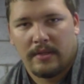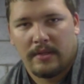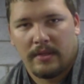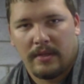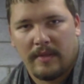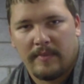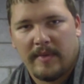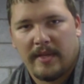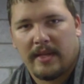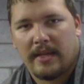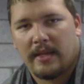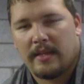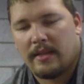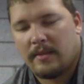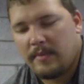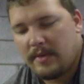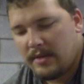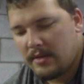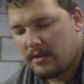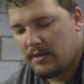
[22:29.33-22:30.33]
Let
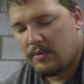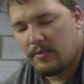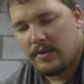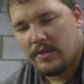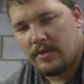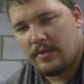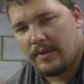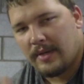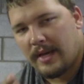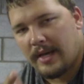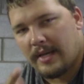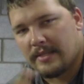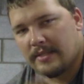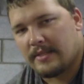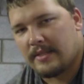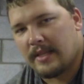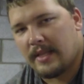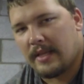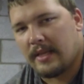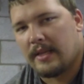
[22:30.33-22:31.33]
me know what you guys
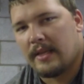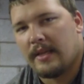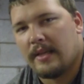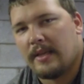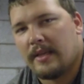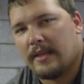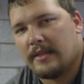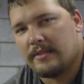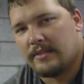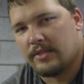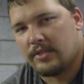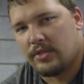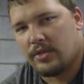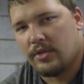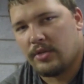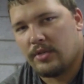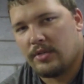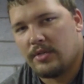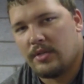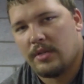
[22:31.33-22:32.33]
think is a
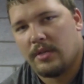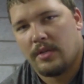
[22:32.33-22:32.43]
good,